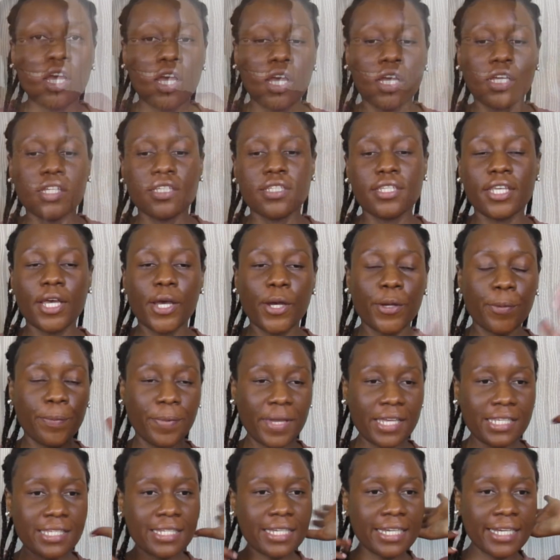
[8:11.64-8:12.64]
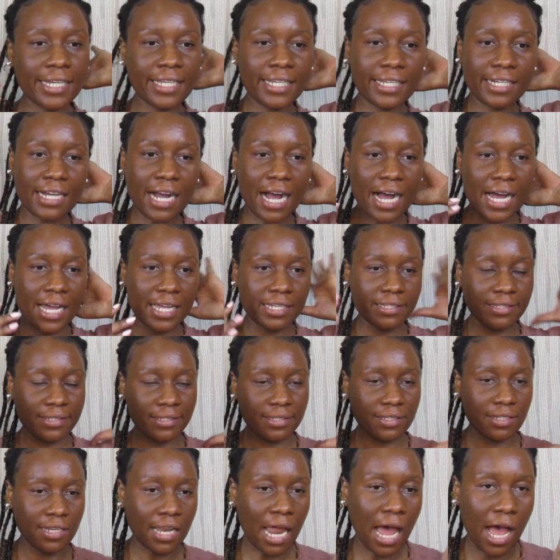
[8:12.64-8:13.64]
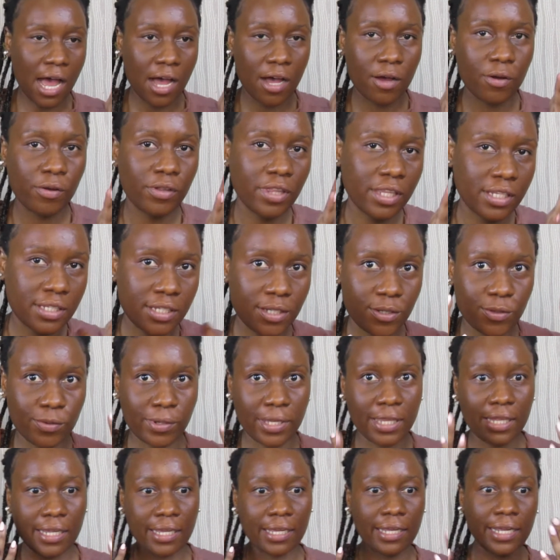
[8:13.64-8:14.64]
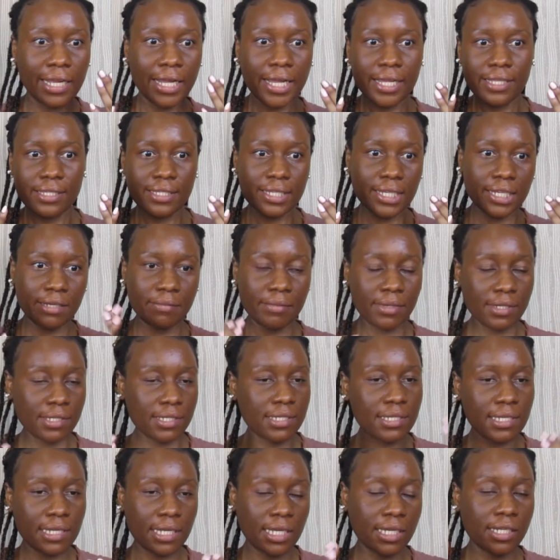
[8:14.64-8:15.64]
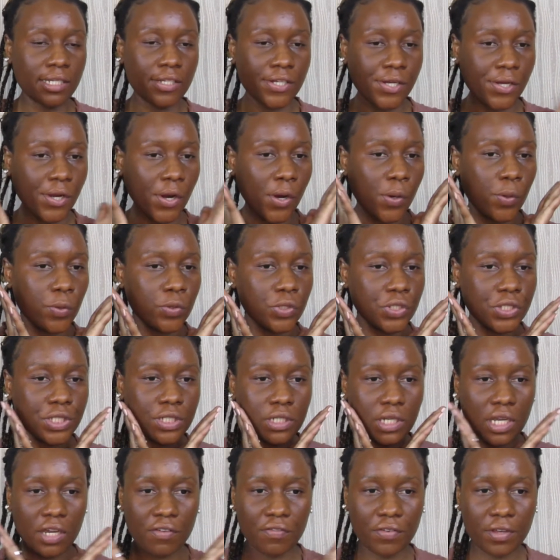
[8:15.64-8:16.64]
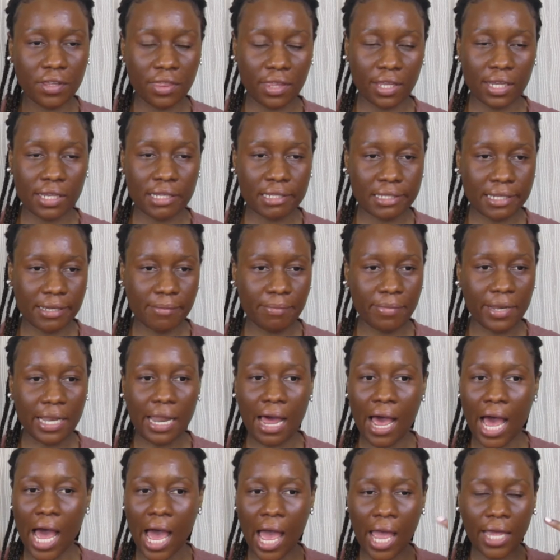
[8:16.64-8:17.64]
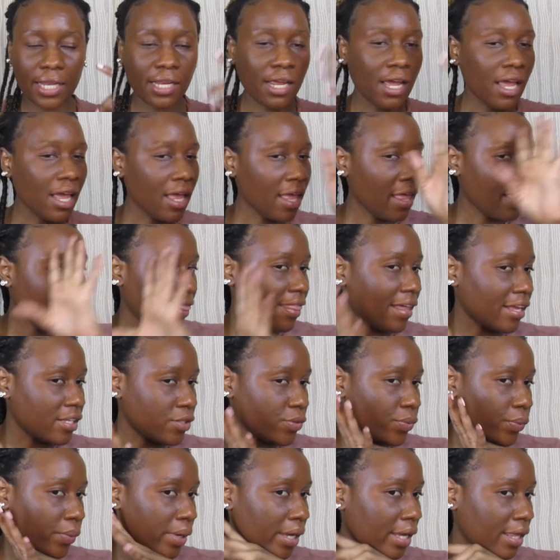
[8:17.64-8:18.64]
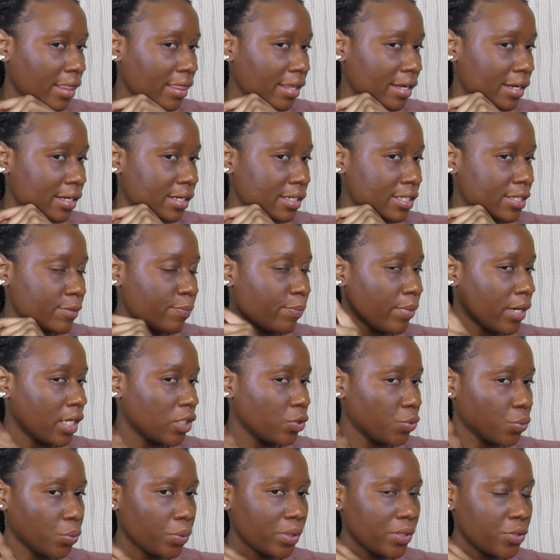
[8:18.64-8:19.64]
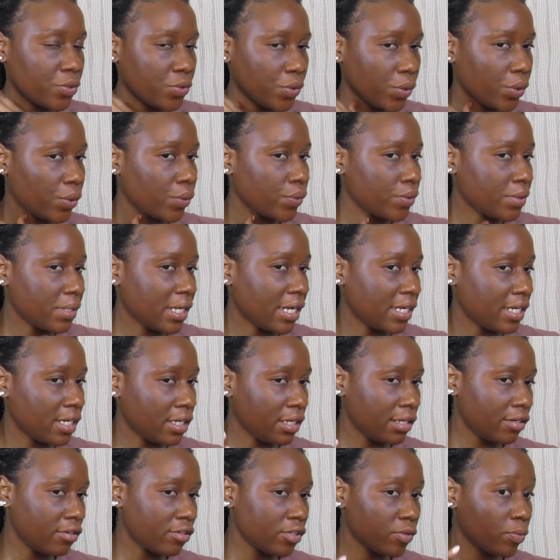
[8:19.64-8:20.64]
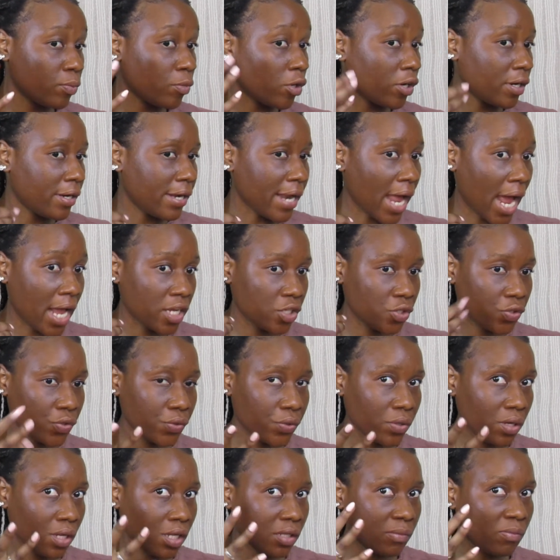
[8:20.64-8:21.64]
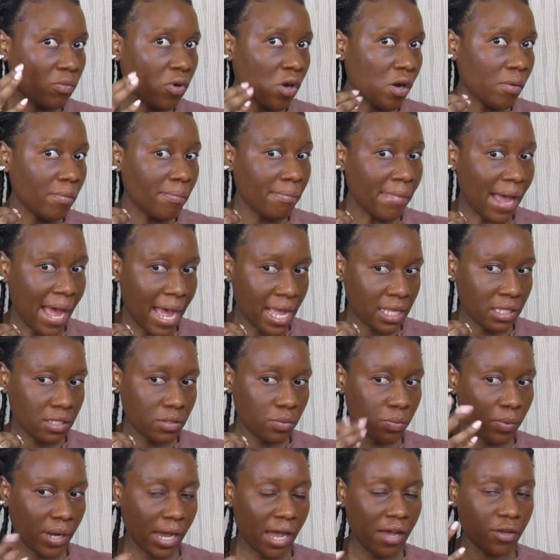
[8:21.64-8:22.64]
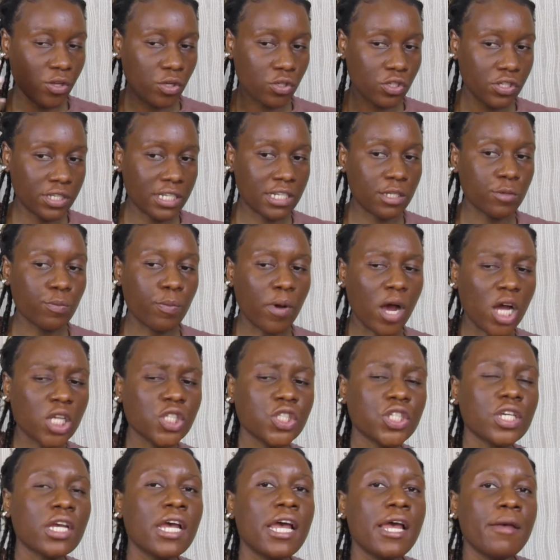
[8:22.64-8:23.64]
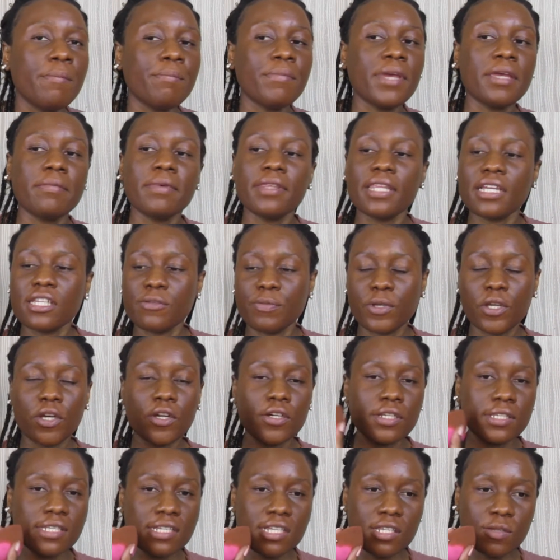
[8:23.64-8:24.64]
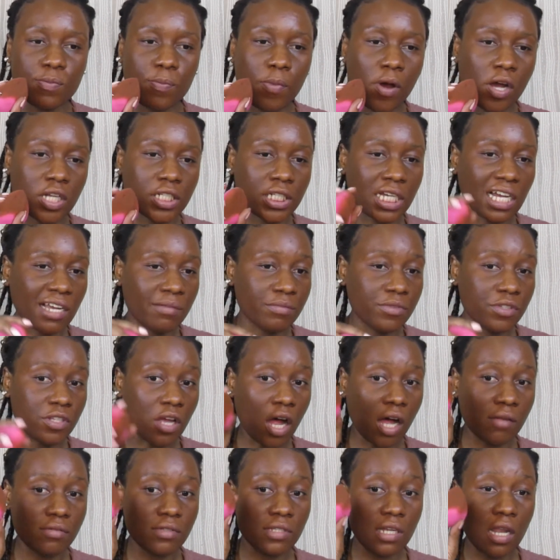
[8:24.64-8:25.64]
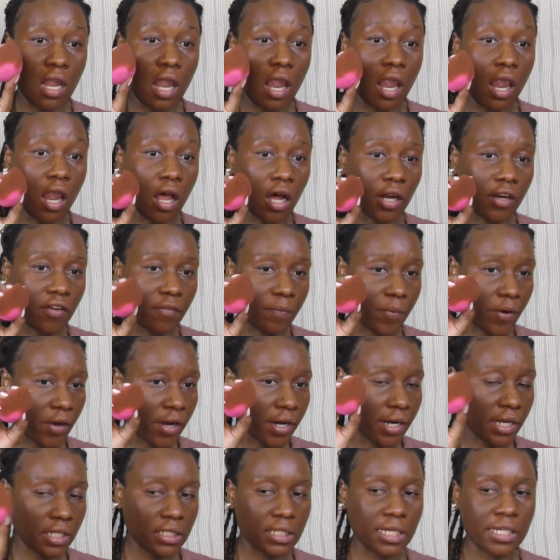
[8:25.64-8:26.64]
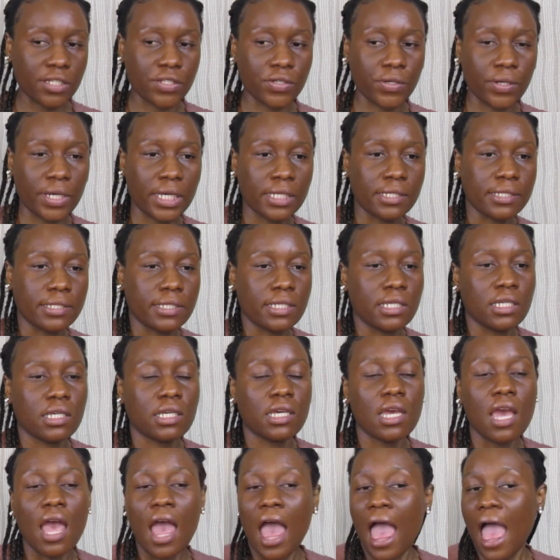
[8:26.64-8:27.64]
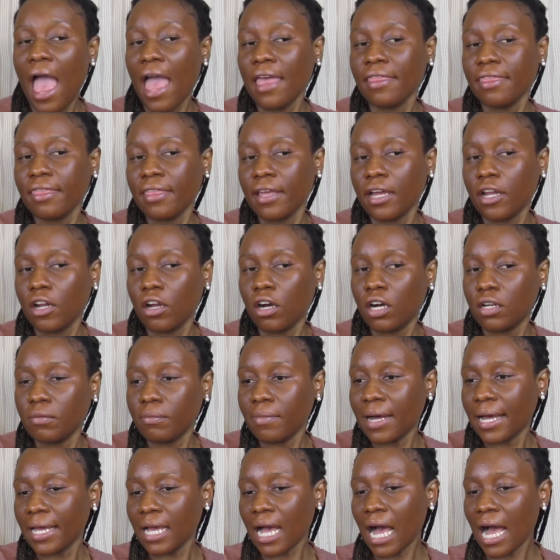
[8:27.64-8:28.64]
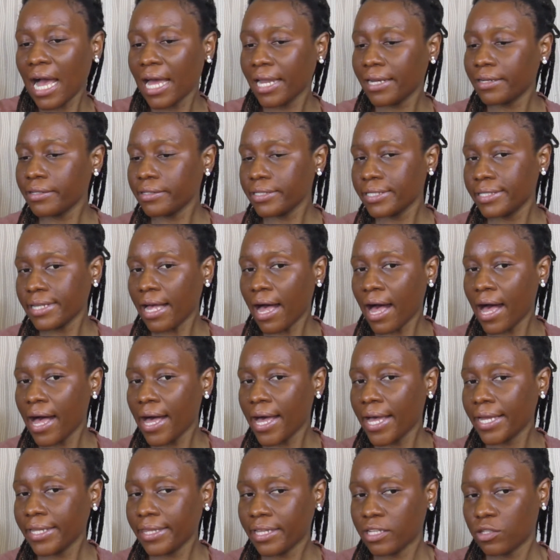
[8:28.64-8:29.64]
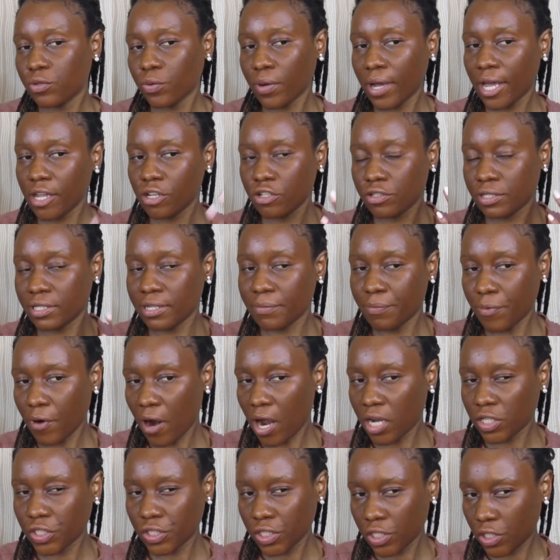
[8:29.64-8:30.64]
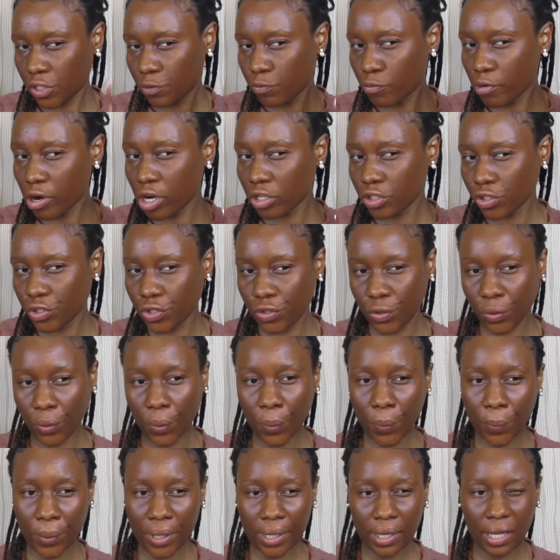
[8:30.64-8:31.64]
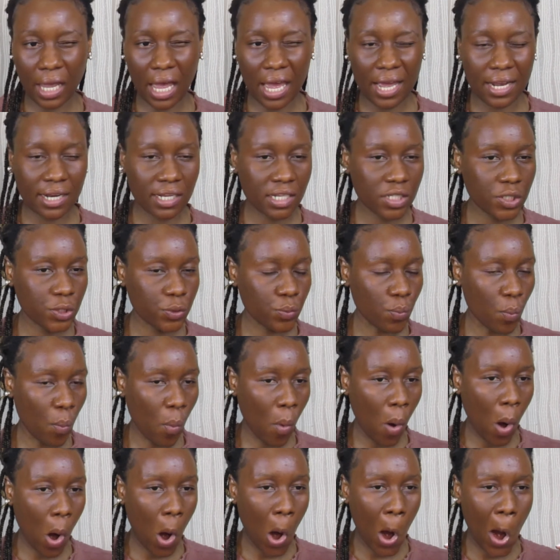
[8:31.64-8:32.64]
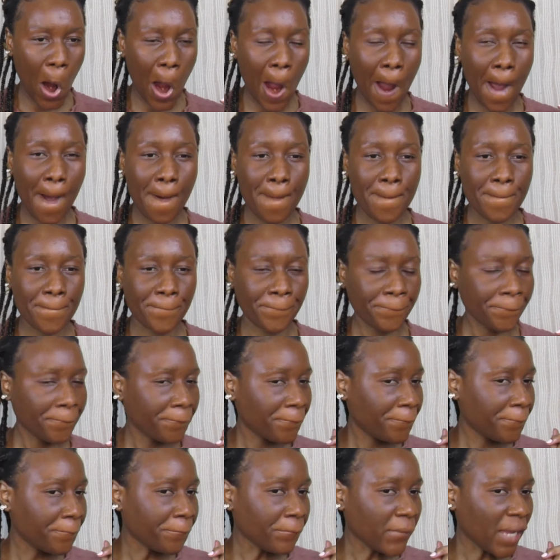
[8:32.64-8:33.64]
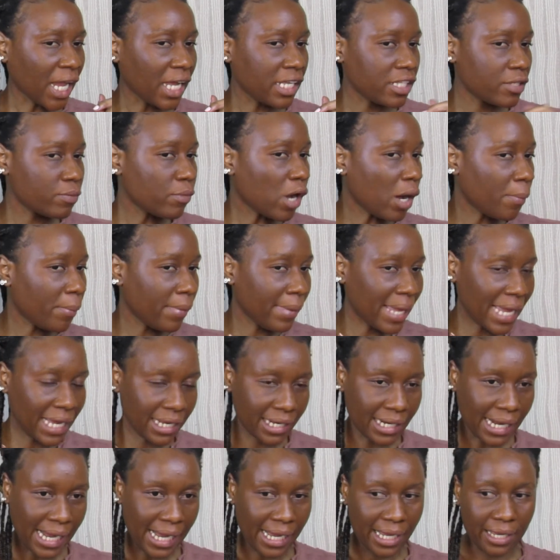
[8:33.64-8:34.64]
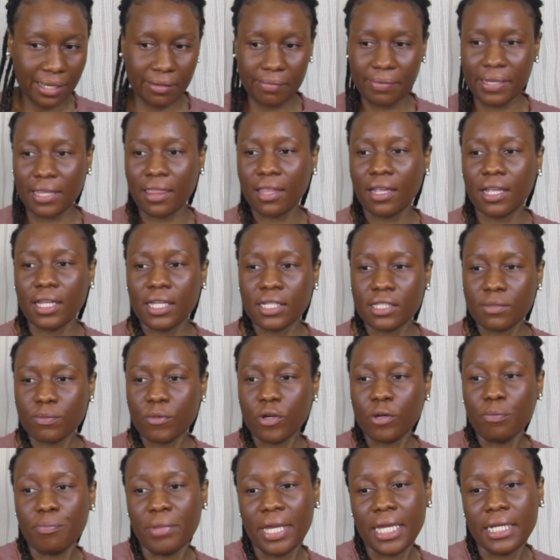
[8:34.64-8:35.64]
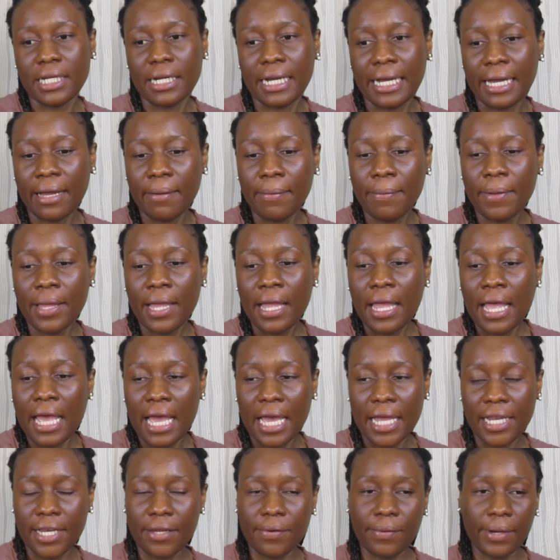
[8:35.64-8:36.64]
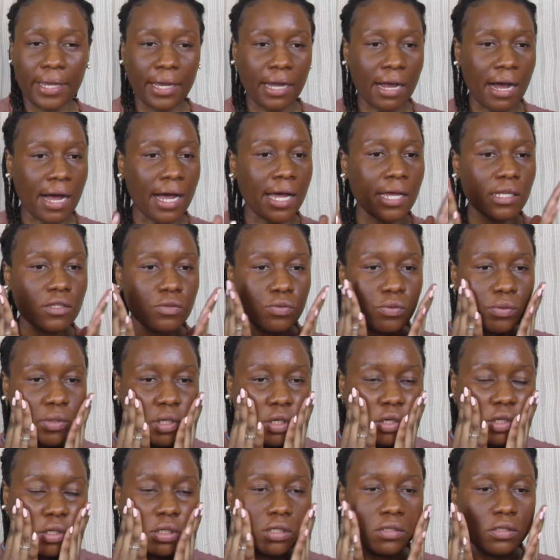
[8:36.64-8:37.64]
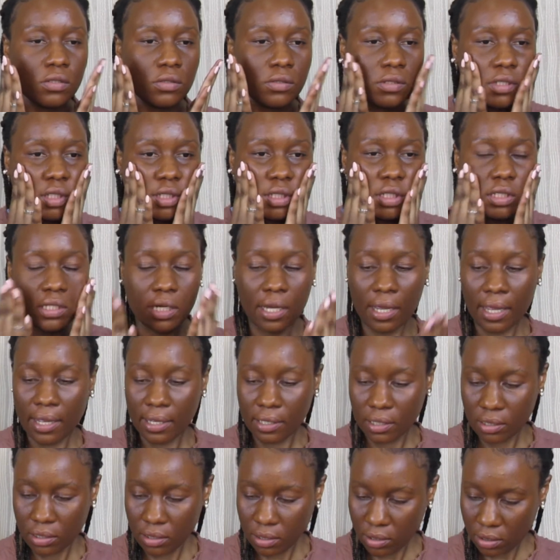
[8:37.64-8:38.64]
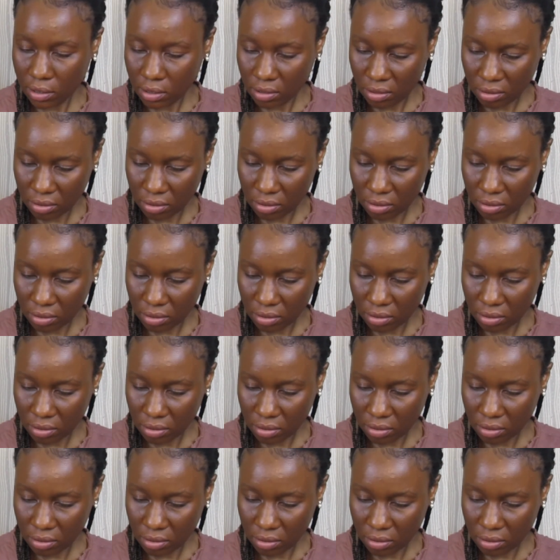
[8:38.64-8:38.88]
So basically, guys, now this is where the Atlantic meets the Indian Ocean. Everything is applied. That's where the sponge was used, and it looks more natural, more matte where I use the sponge. Maybe that's because the sponge absorbs a lot of product, as you can see. And then on my other side, that's where I use the brush. It's more dewy and it's more made up. I think it's more made up. Anyway, guys, we were going to do the test.